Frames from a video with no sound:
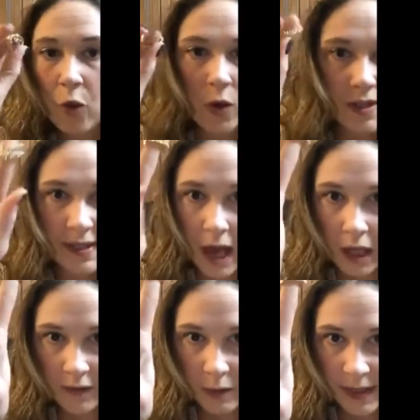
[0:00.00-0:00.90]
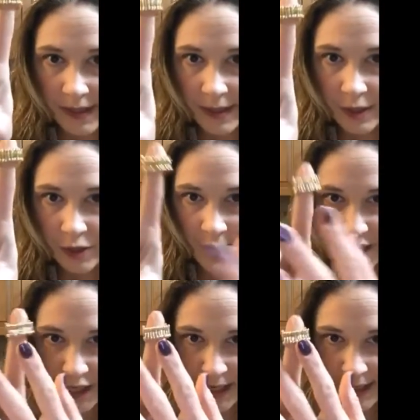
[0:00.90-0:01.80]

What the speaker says: course, all of our rings are stretchy.